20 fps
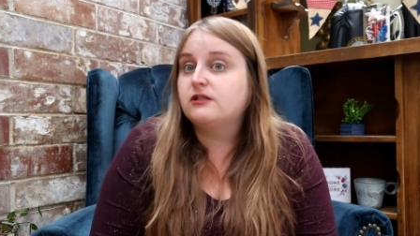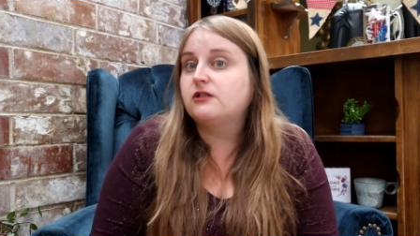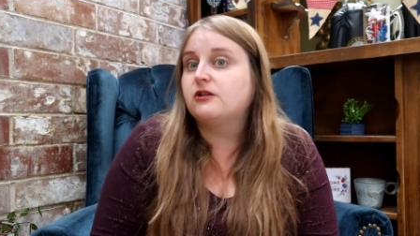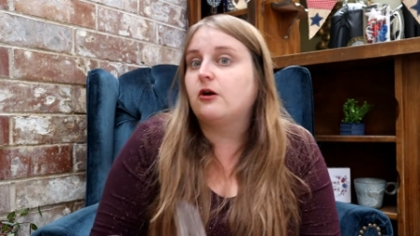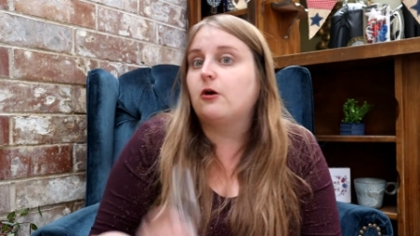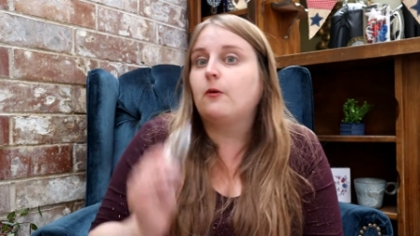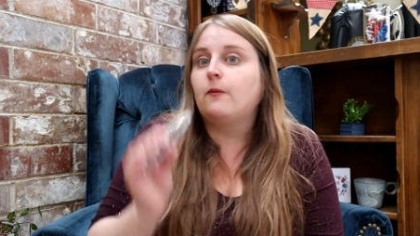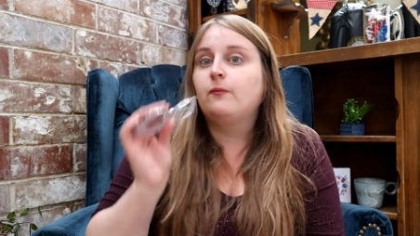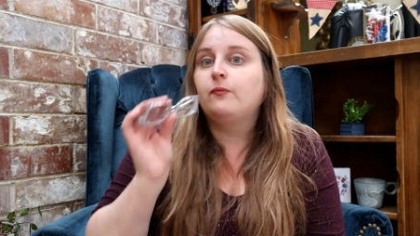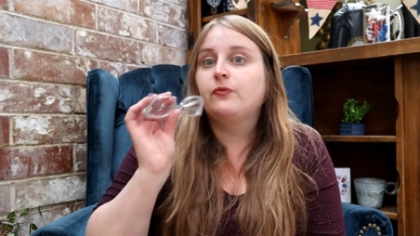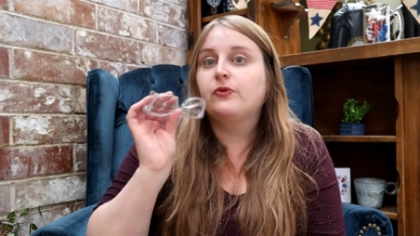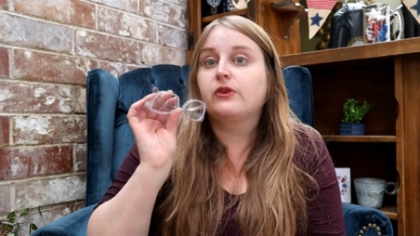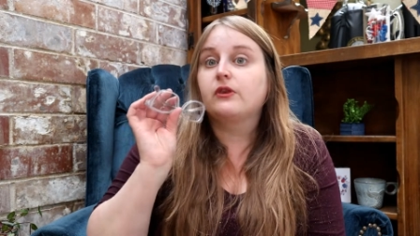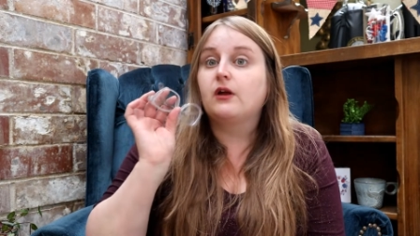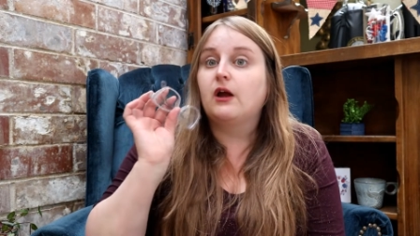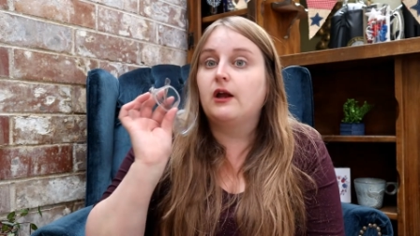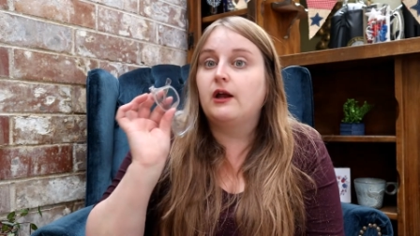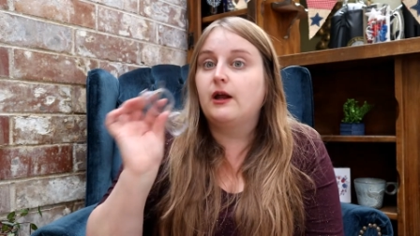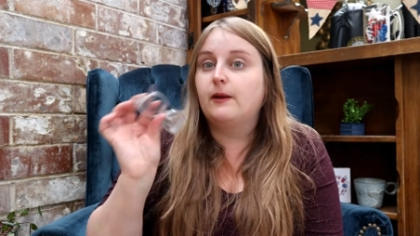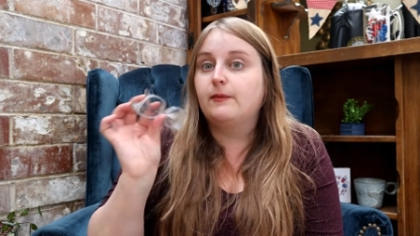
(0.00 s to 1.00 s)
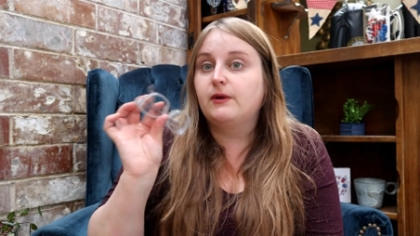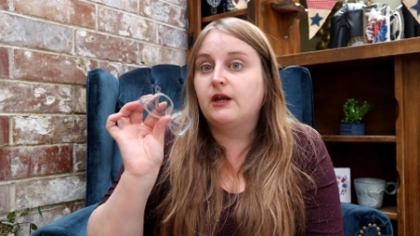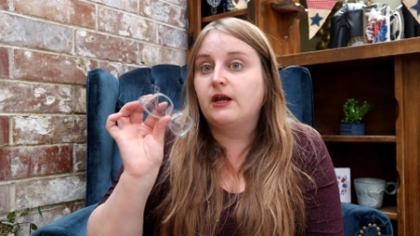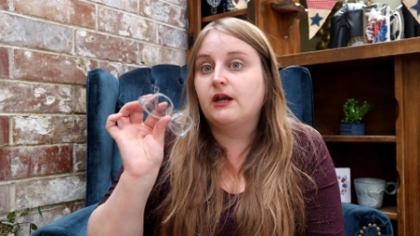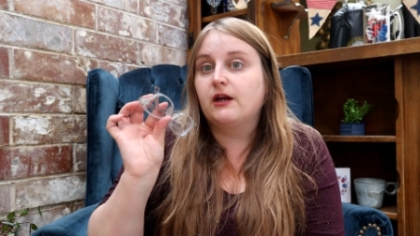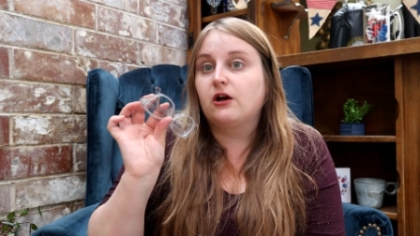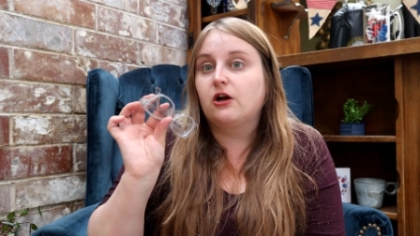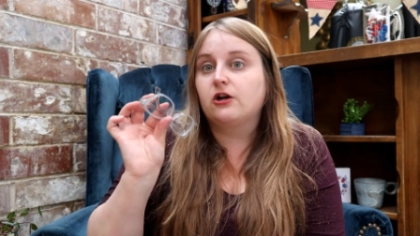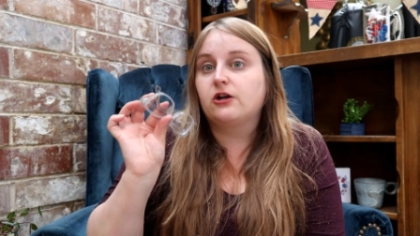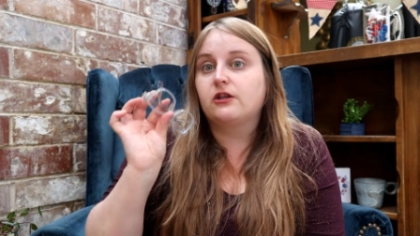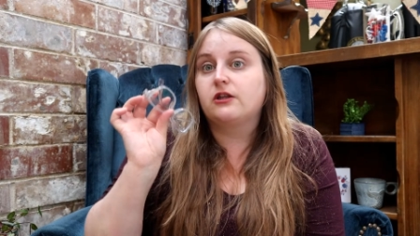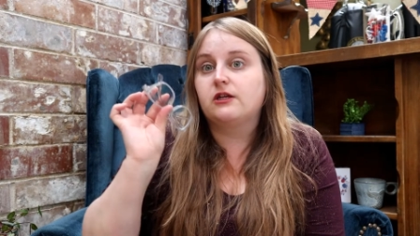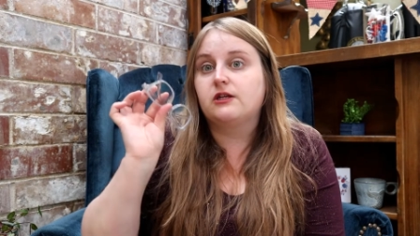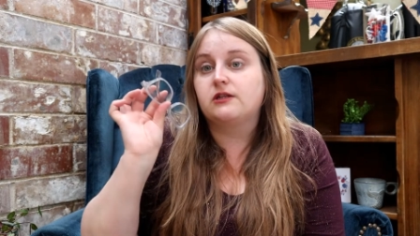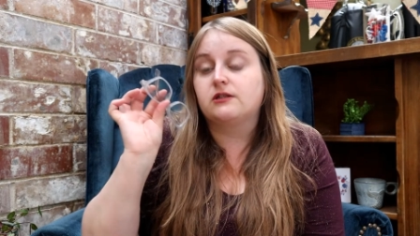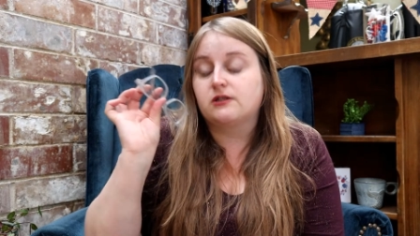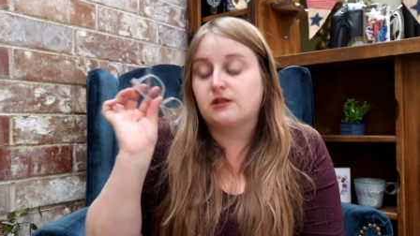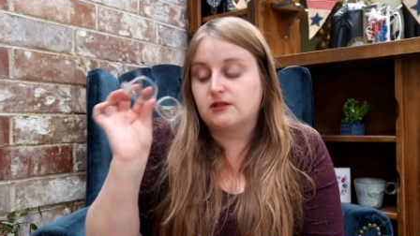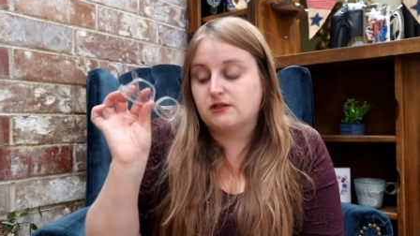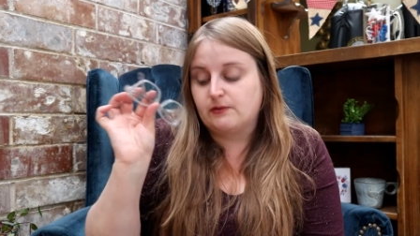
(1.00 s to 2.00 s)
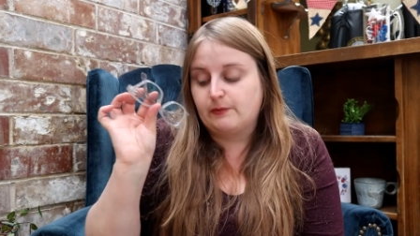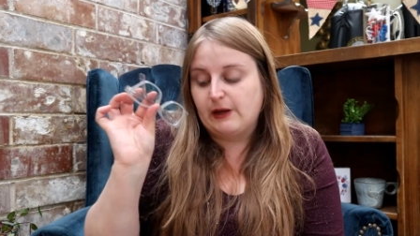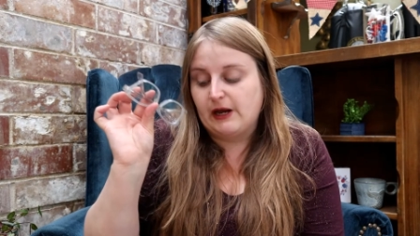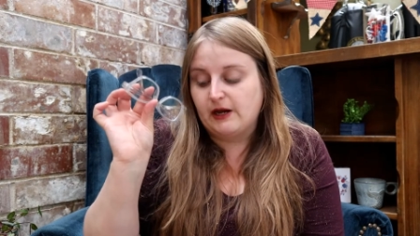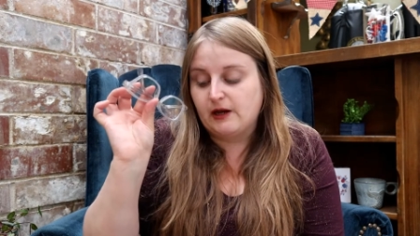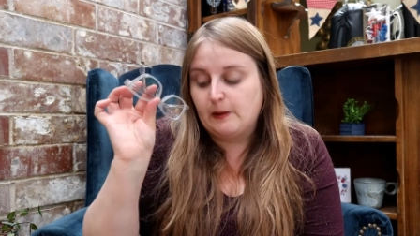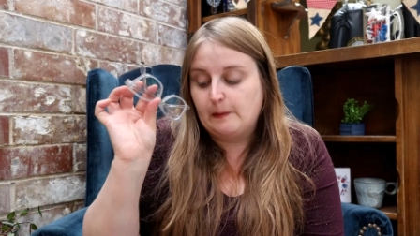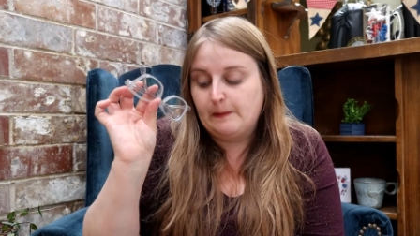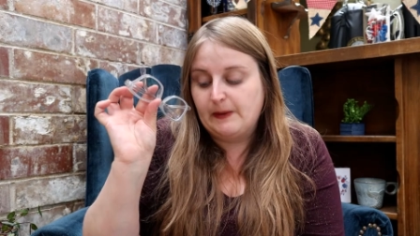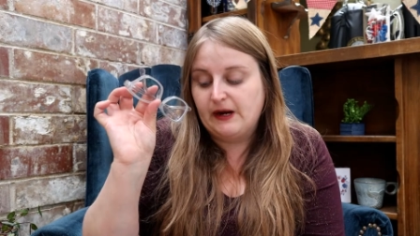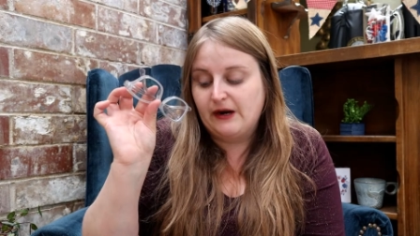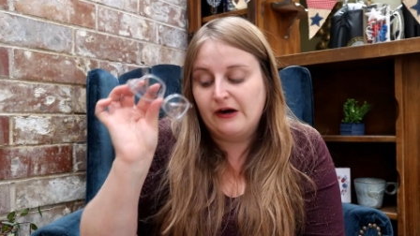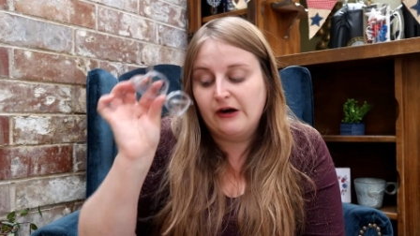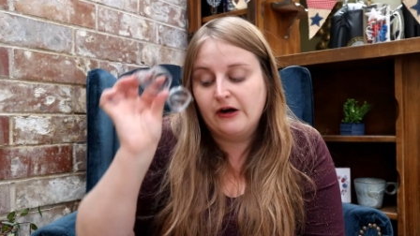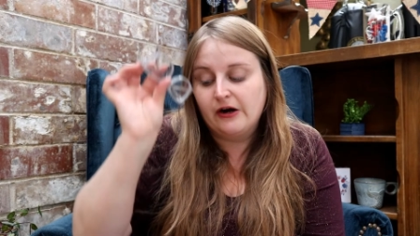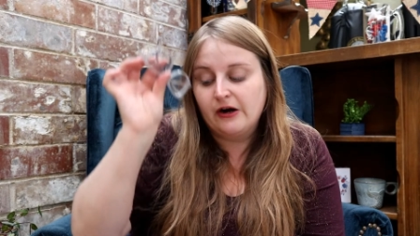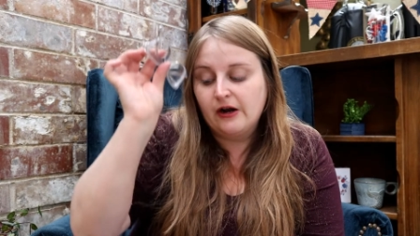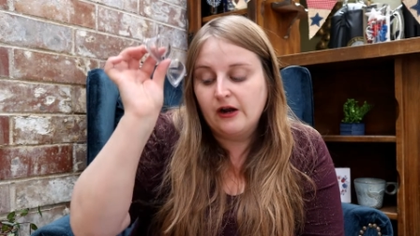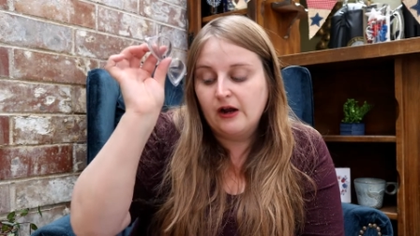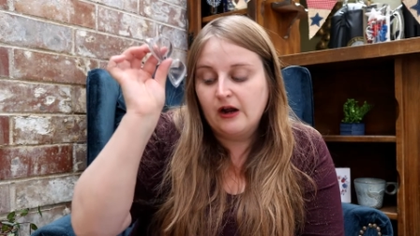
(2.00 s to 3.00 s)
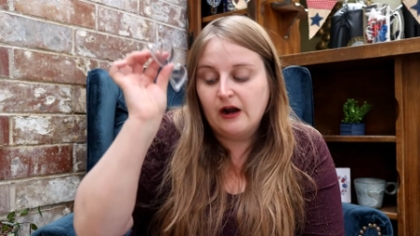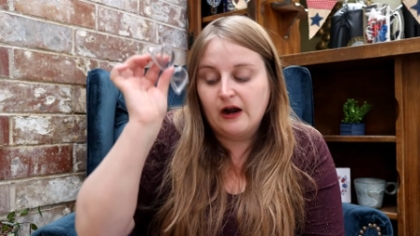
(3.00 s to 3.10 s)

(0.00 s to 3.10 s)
So I am going to hang on to these as a backup pair.